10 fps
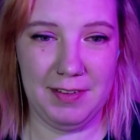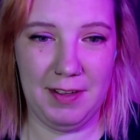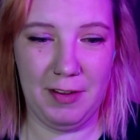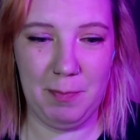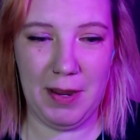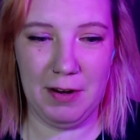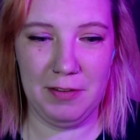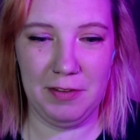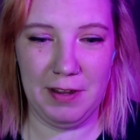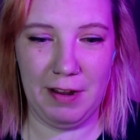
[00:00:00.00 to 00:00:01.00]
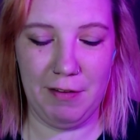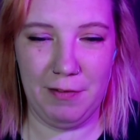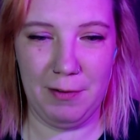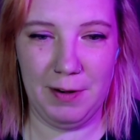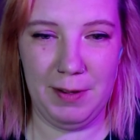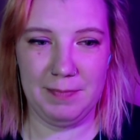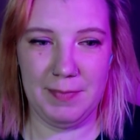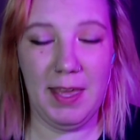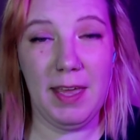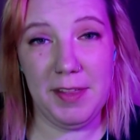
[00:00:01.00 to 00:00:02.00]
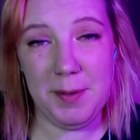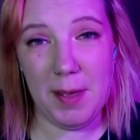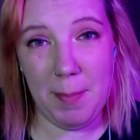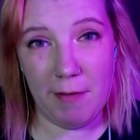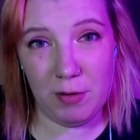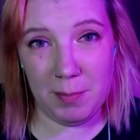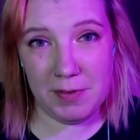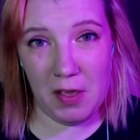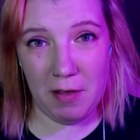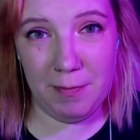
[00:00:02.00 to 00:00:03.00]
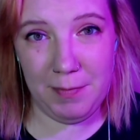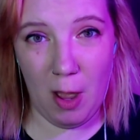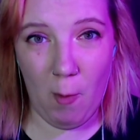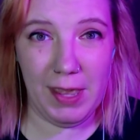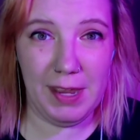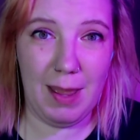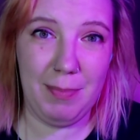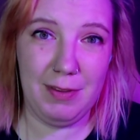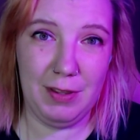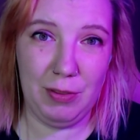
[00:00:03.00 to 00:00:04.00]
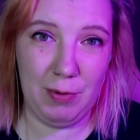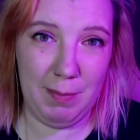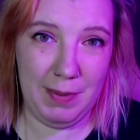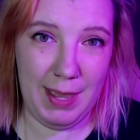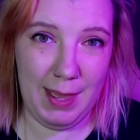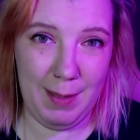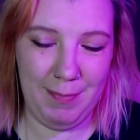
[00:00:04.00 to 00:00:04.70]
Got his parents looking out for him. Can't clean up after himself. Not waking up until 3 p.m.